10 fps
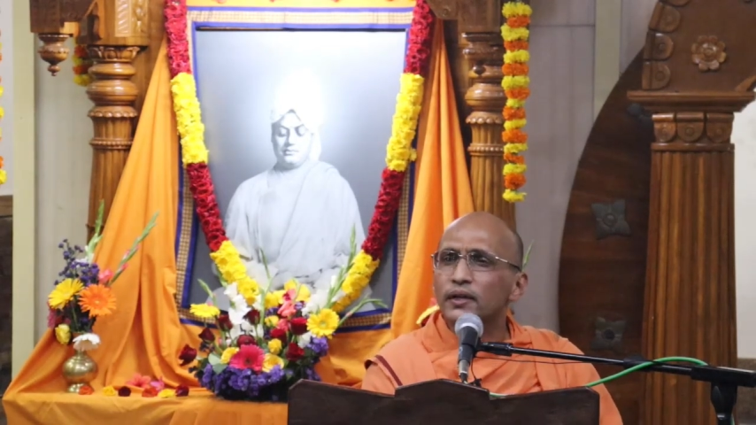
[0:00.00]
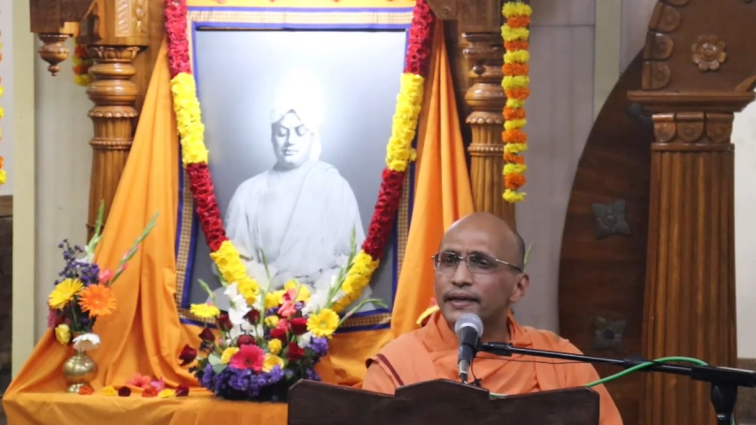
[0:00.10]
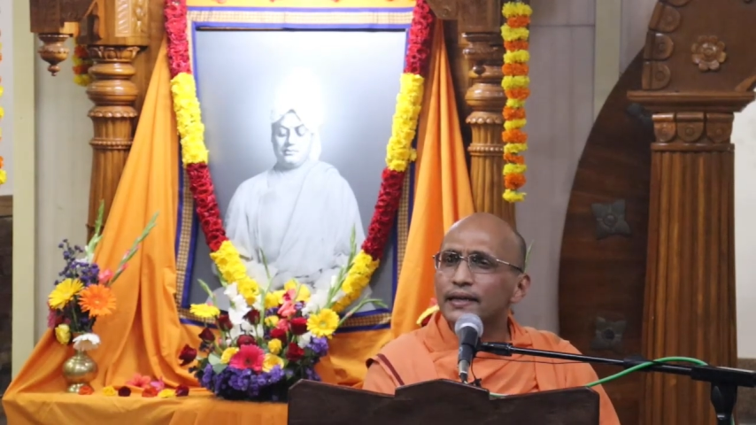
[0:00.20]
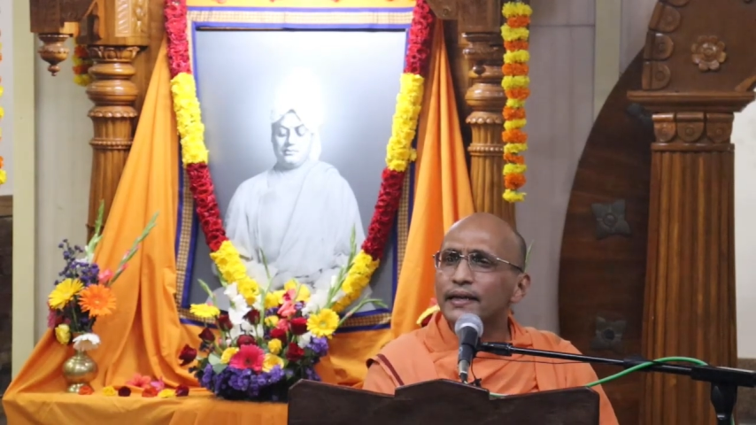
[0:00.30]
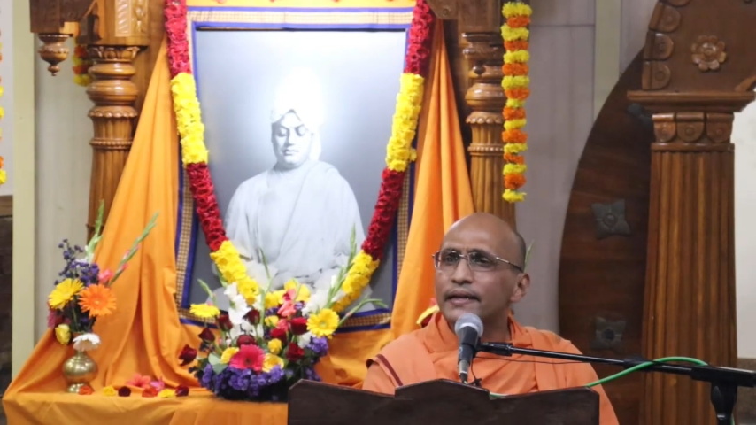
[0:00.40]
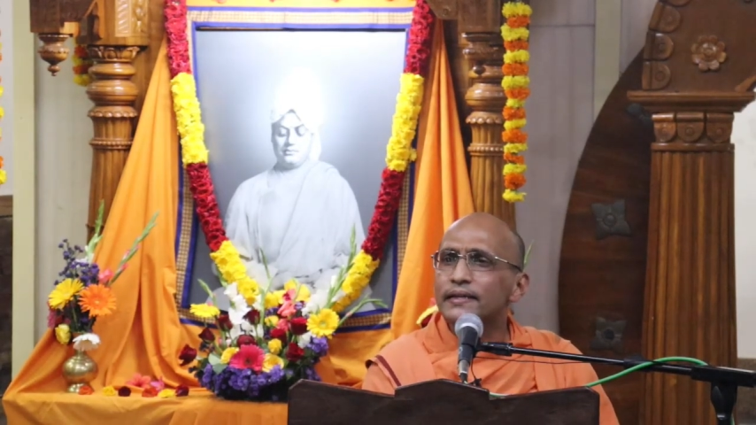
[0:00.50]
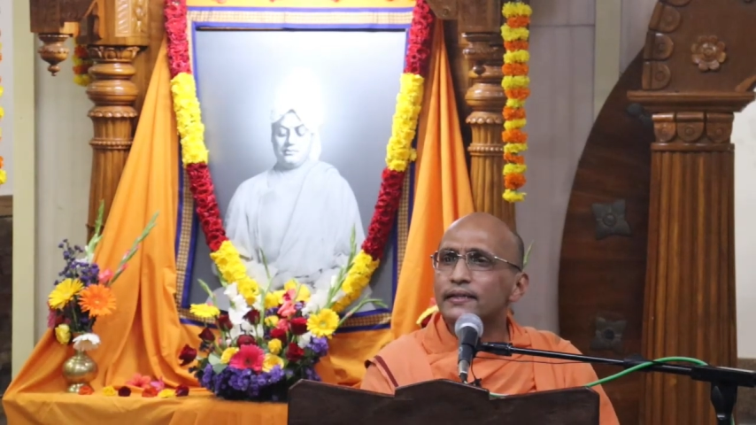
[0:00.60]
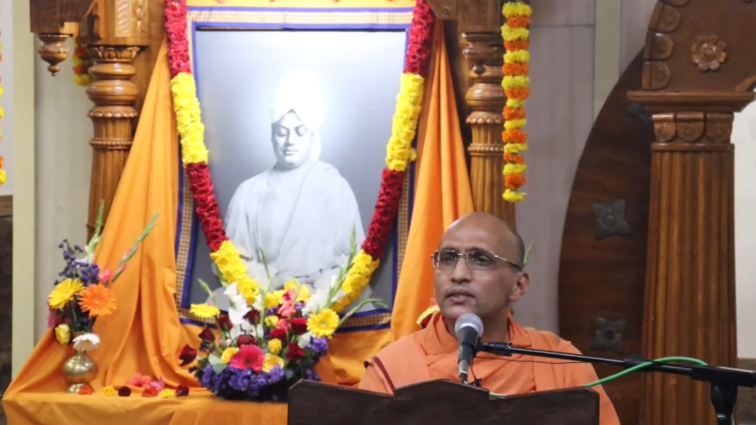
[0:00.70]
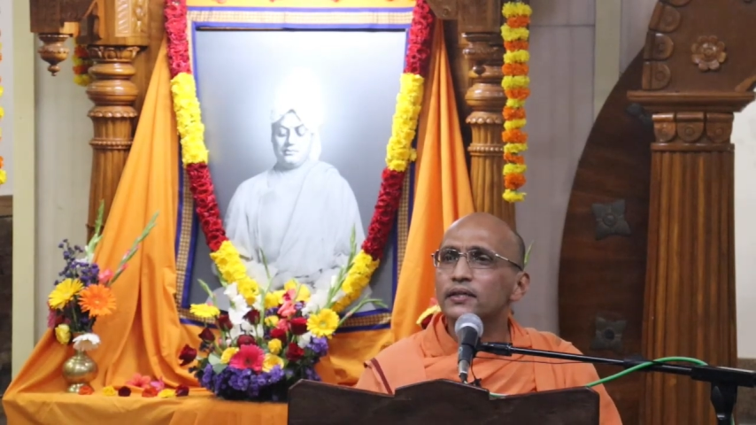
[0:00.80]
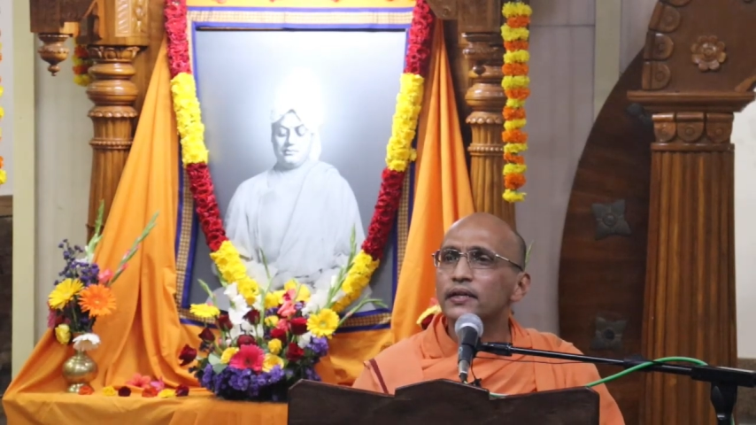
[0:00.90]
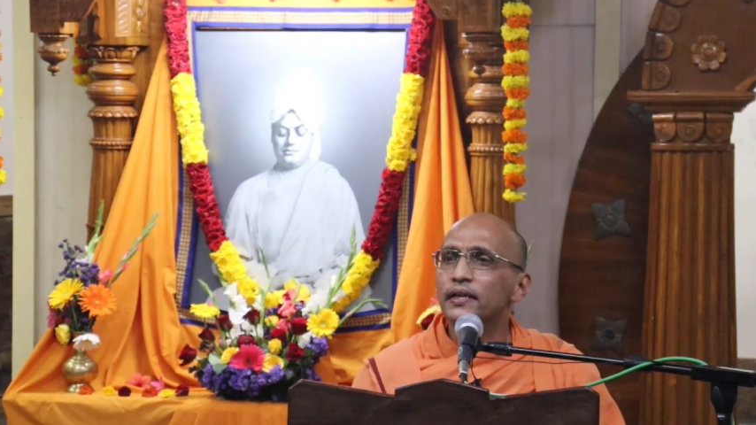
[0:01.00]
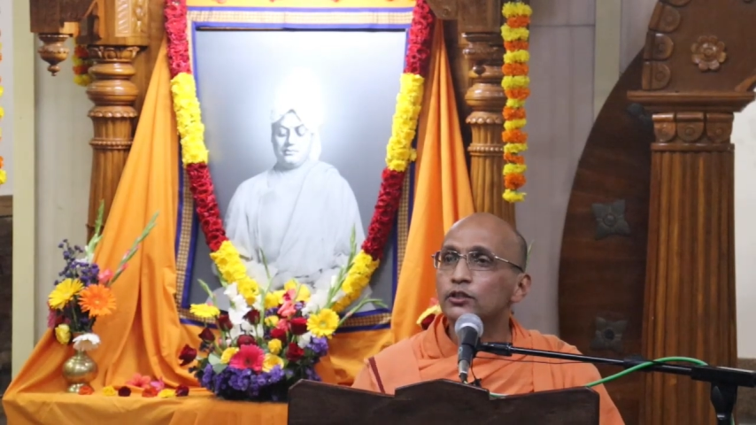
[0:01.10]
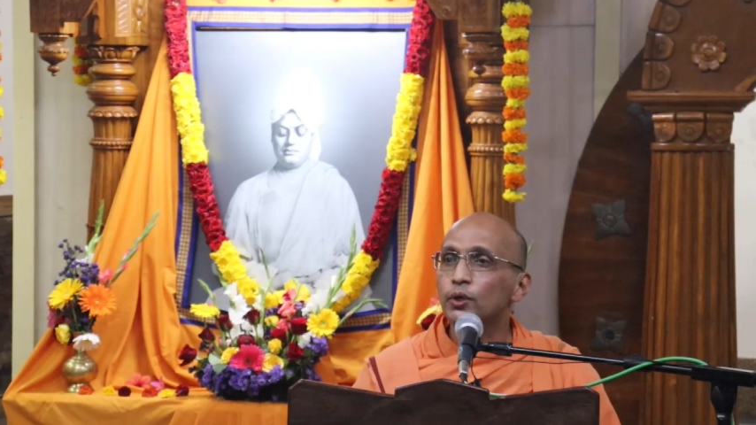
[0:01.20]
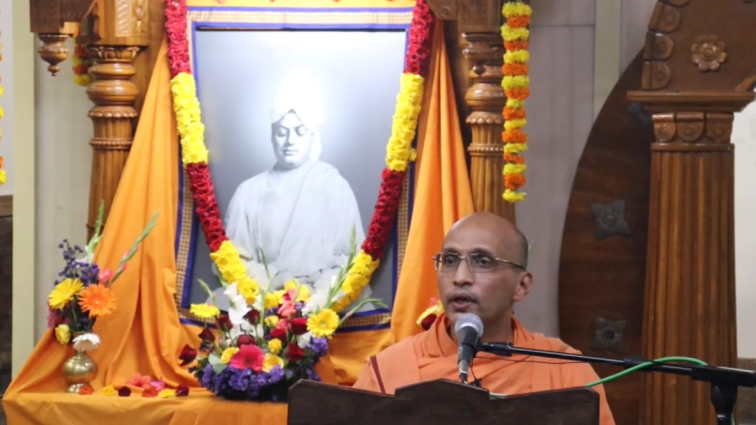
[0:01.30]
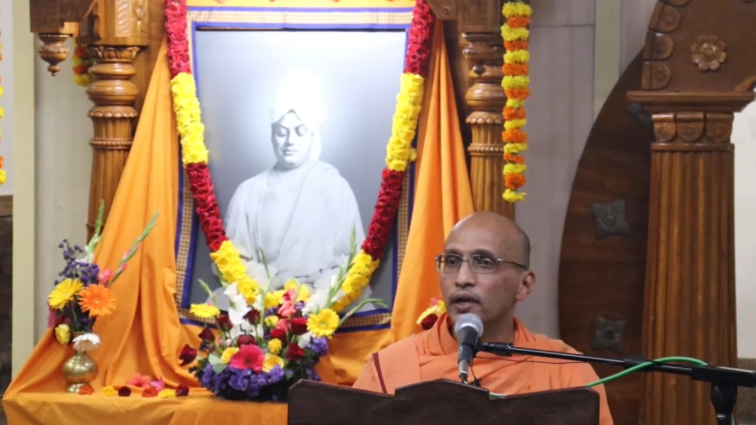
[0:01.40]
greatly interested in
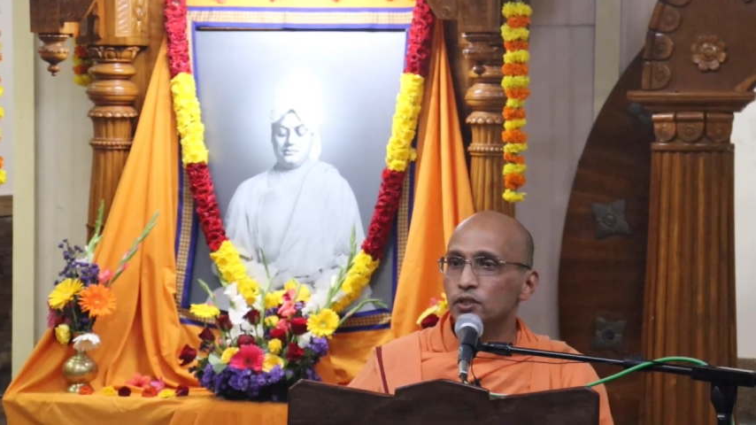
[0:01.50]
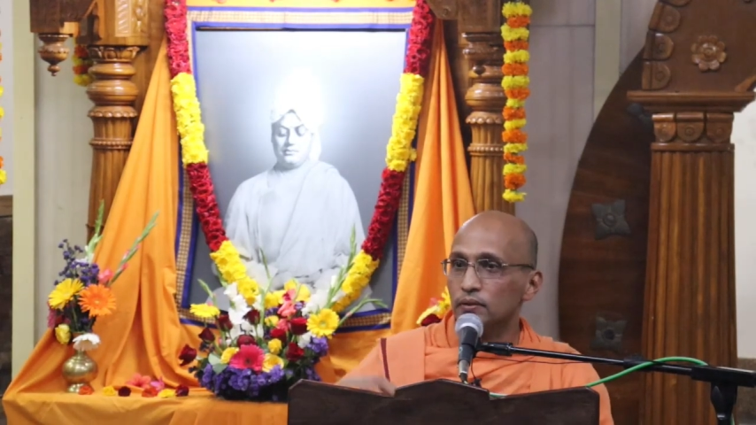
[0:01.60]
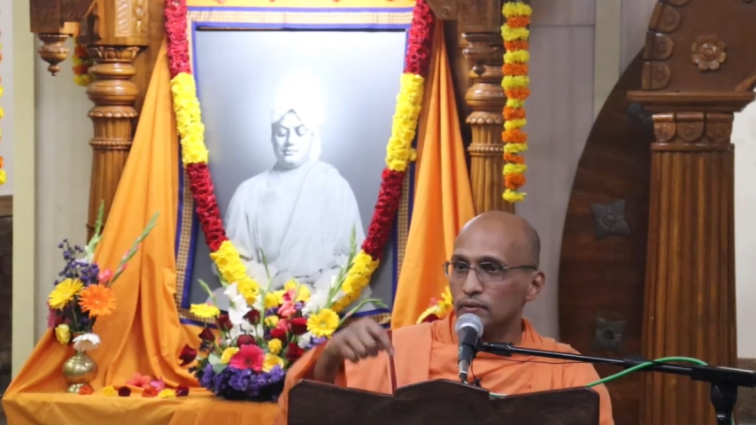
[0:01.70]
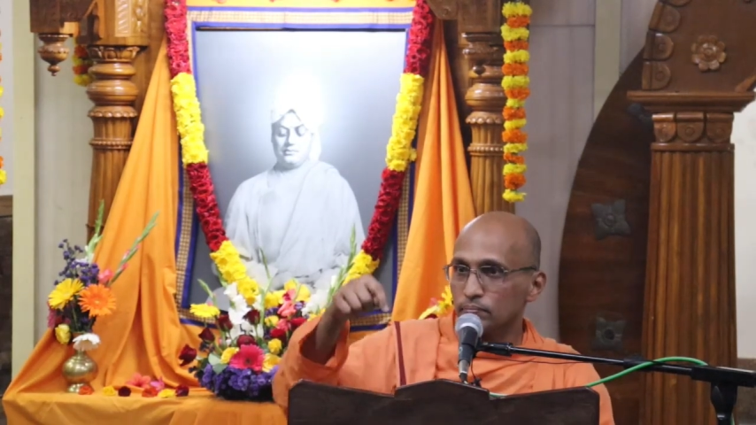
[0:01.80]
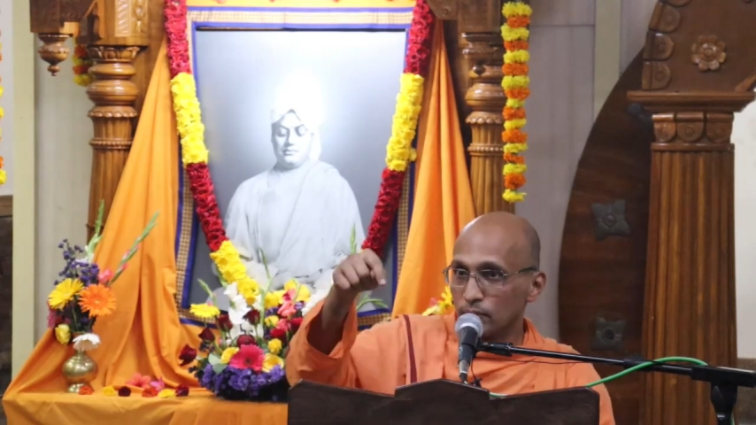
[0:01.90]
education